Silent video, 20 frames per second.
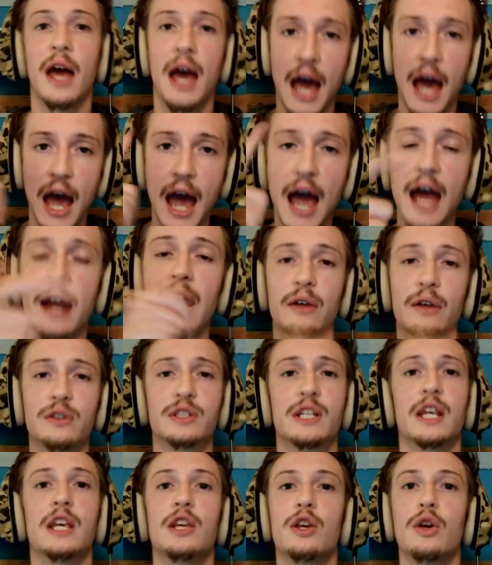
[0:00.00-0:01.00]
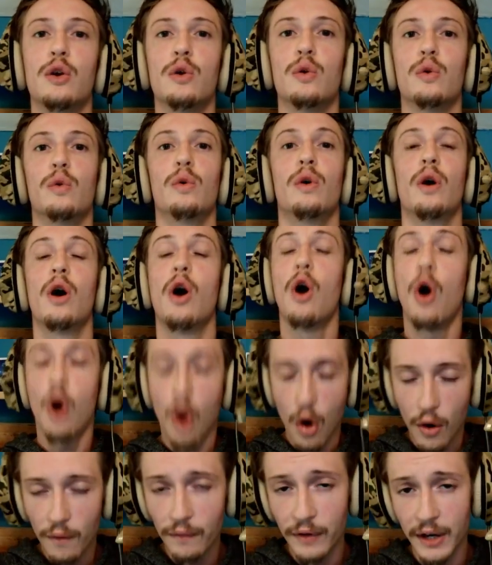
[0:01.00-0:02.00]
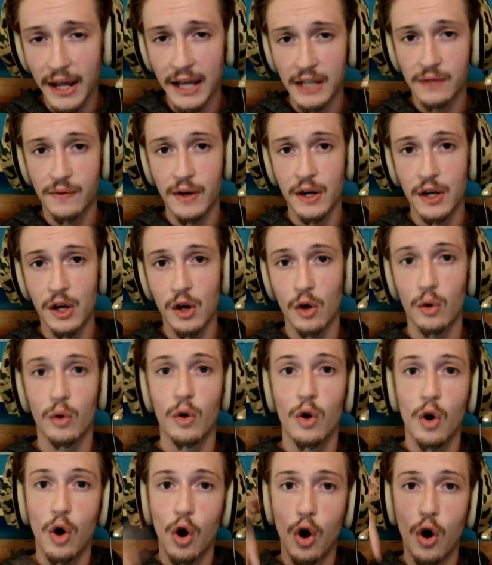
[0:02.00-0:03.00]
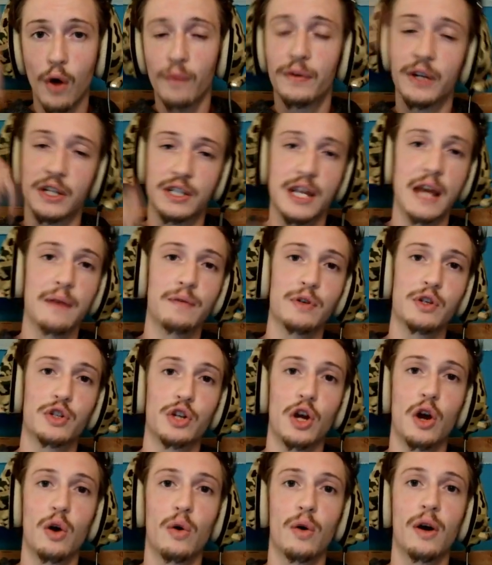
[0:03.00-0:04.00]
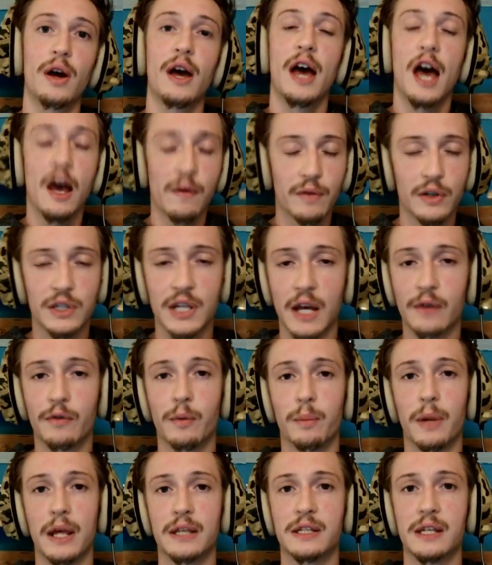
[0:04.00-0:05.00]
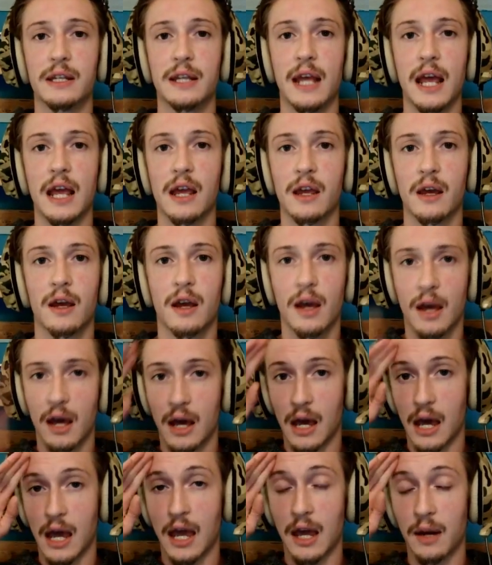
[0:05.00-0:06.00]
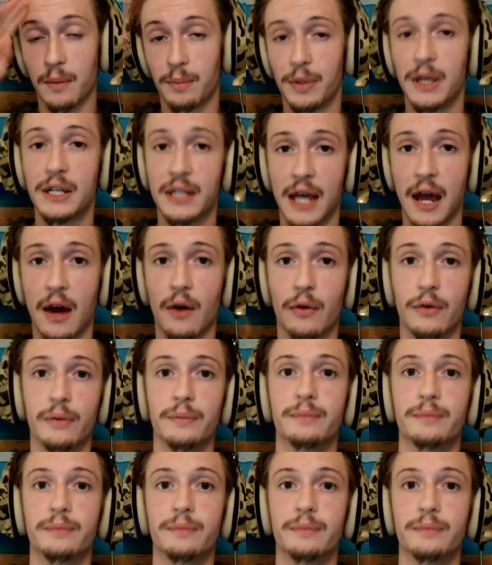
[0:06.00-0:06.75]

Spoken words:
And I'll see you on the next video of The Savior Show. Have yourself a blessed day, and peace out.